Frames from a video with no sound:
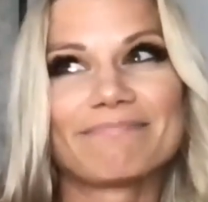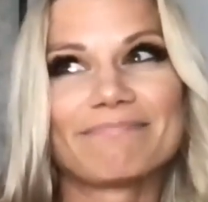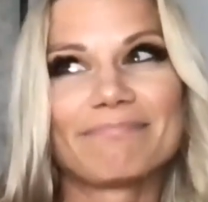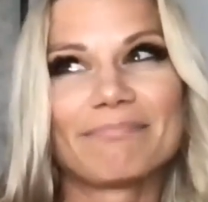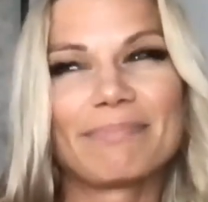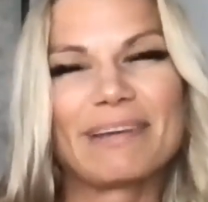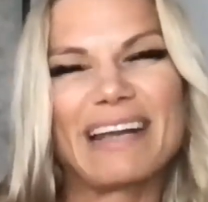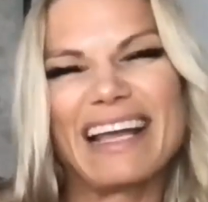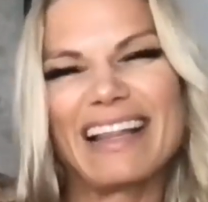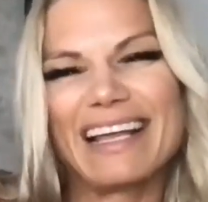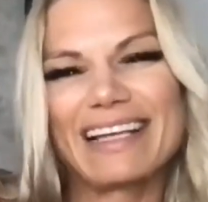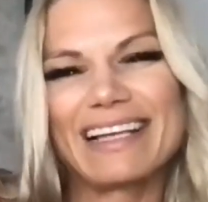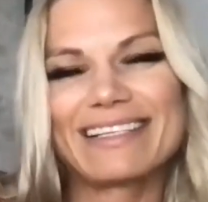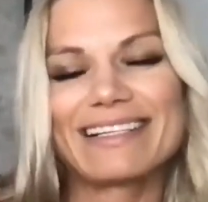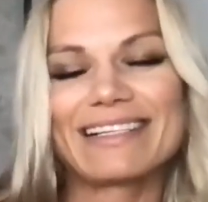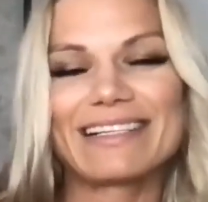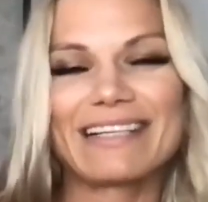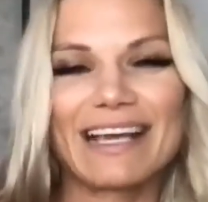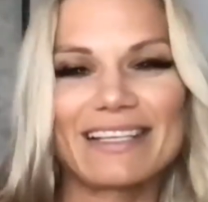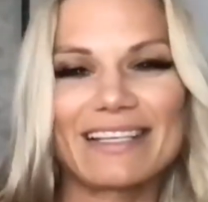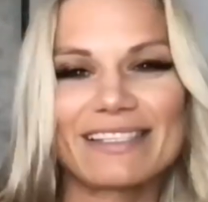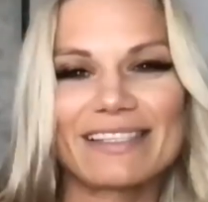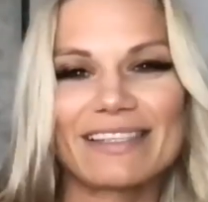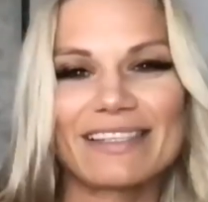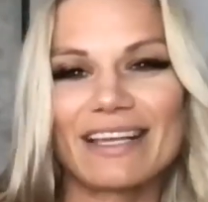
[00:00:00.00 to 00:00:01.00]
But I like to
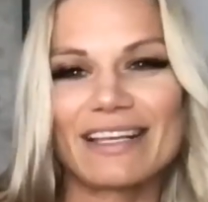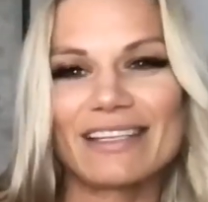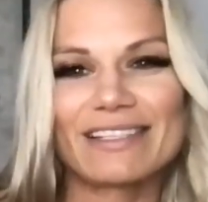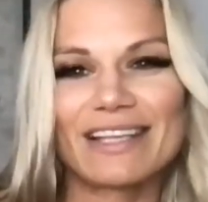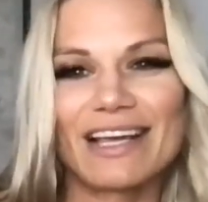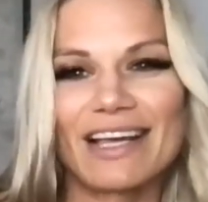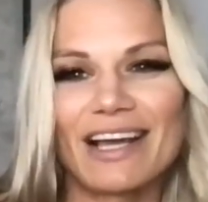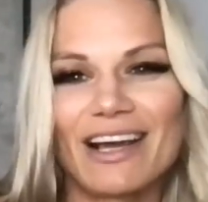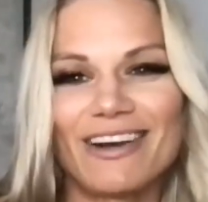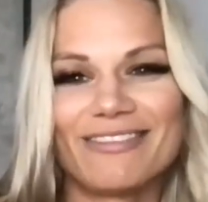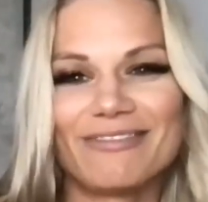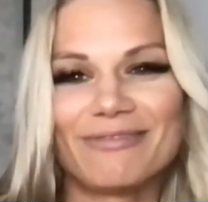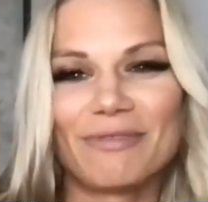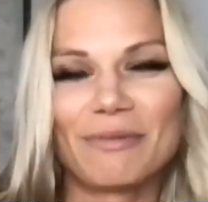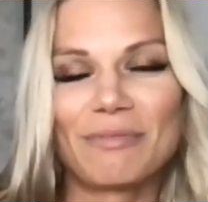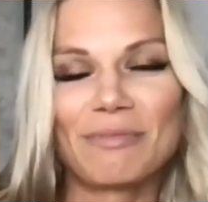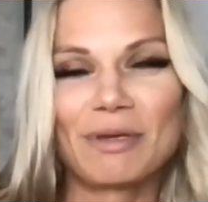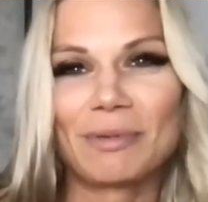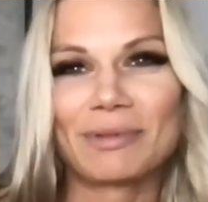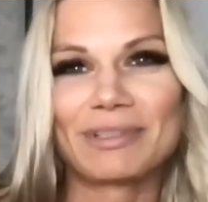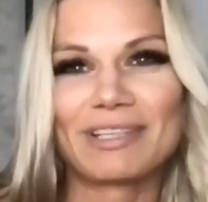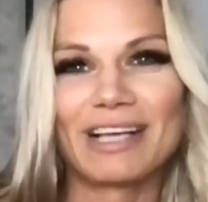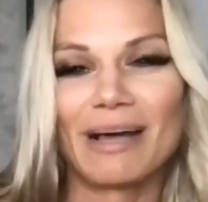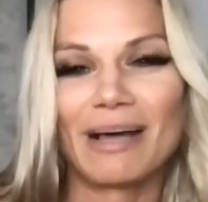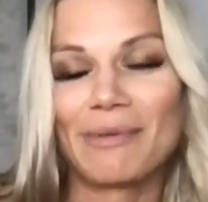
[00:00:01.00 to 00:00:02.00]
test things out when
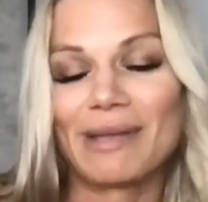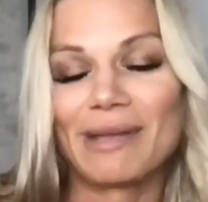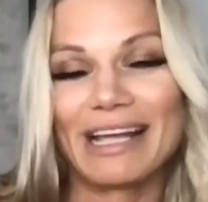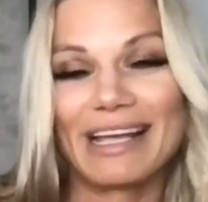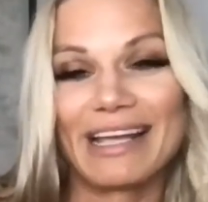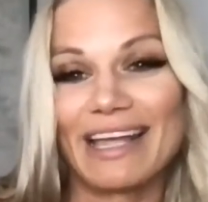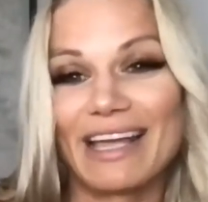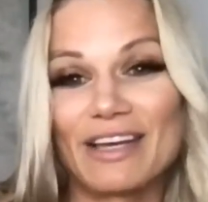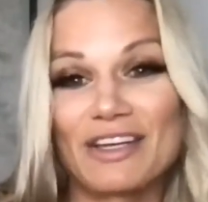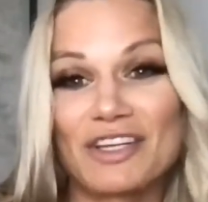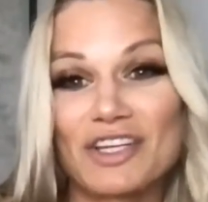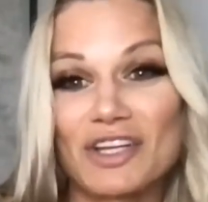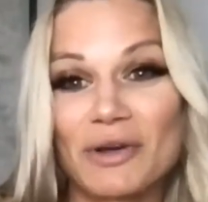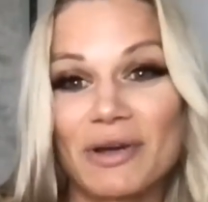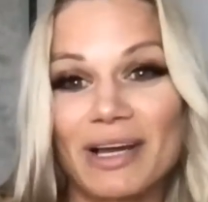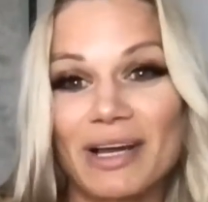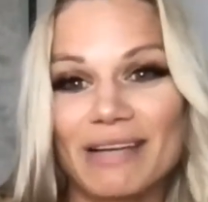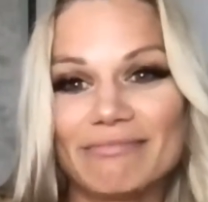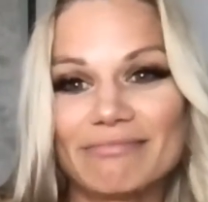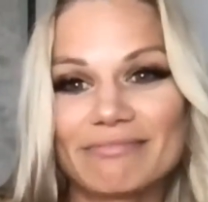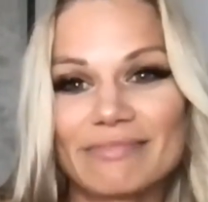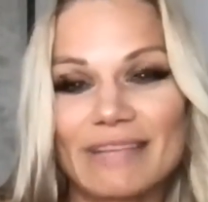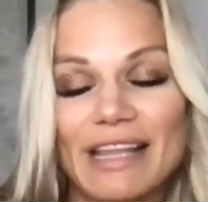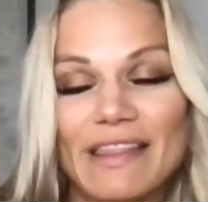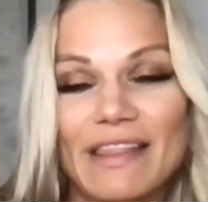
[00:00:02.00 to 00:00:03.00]
people tell me I can't do
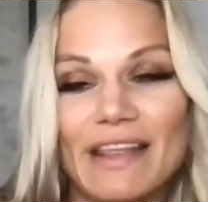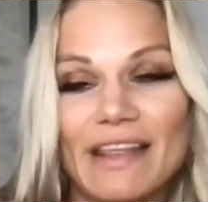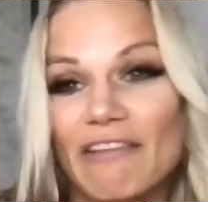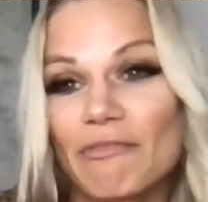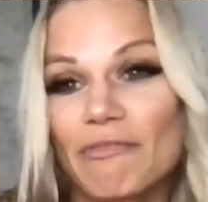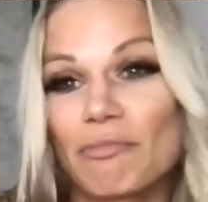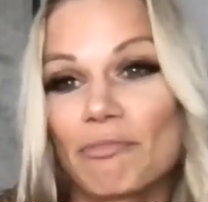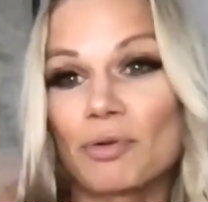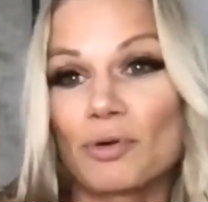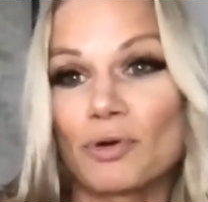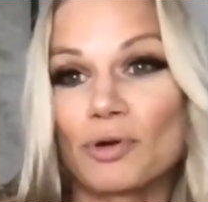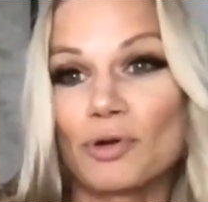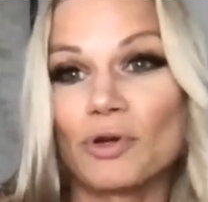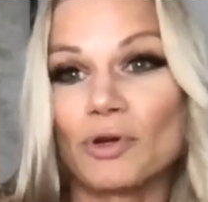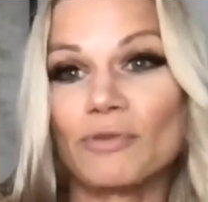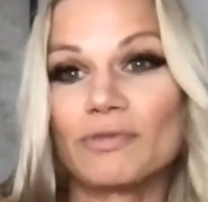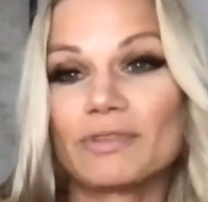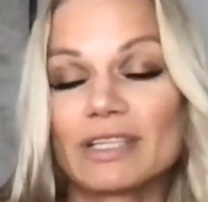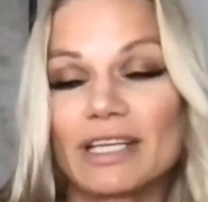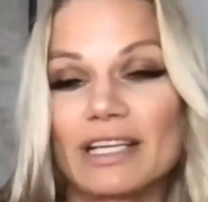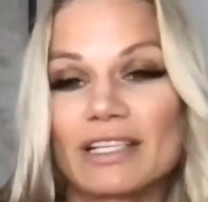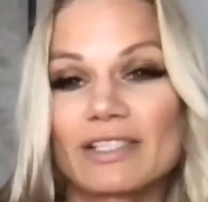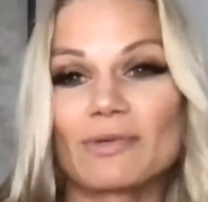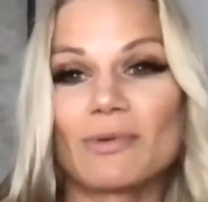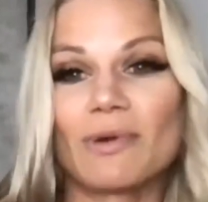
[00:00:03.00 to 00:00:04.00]
it. And then I've
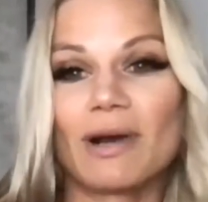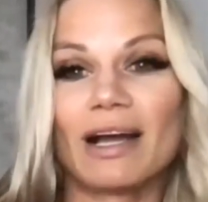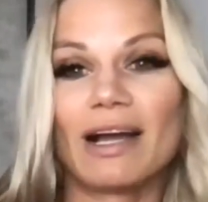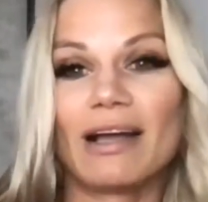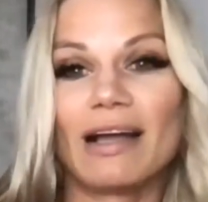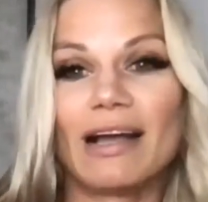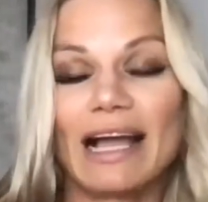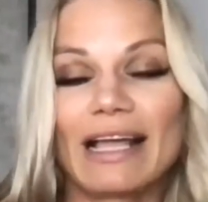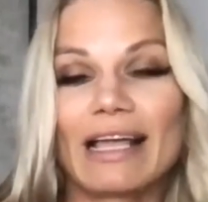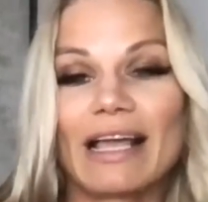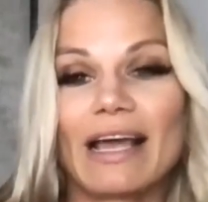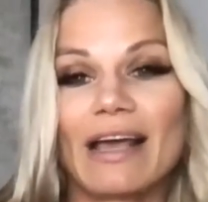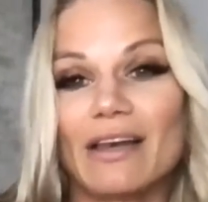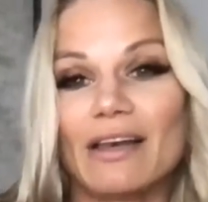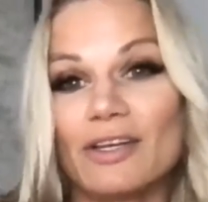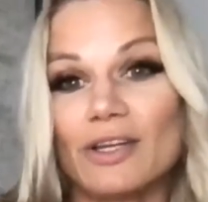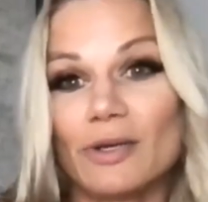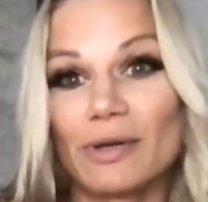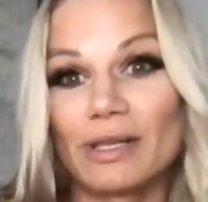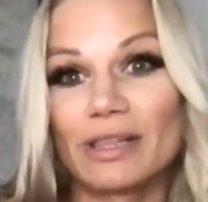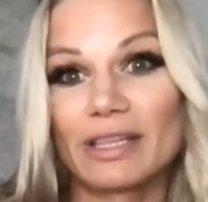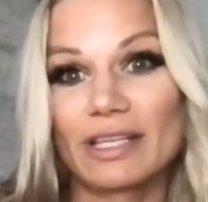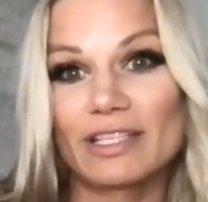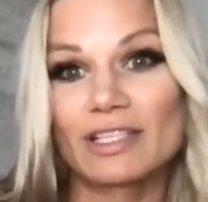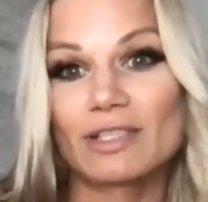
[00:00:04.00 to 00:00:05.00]
proved, guess what? I can
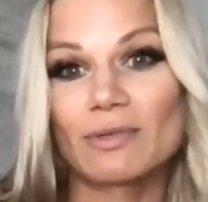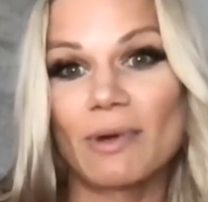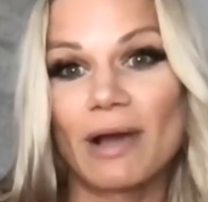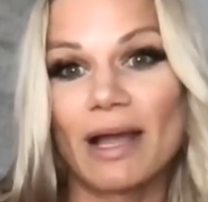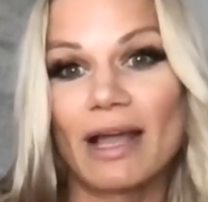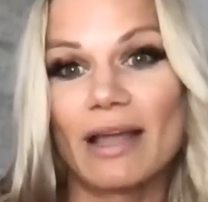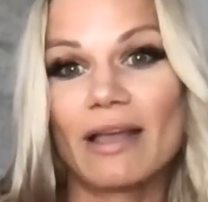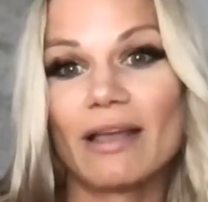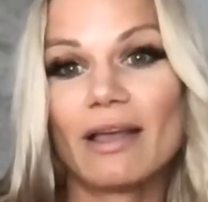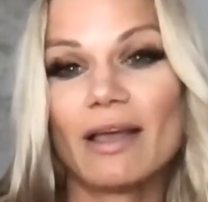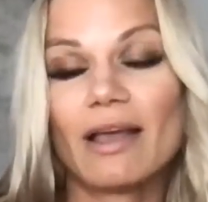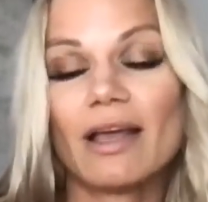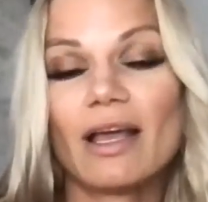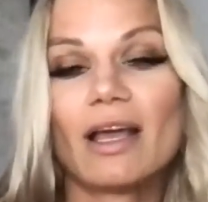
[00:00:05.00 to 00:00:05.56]
do it this way.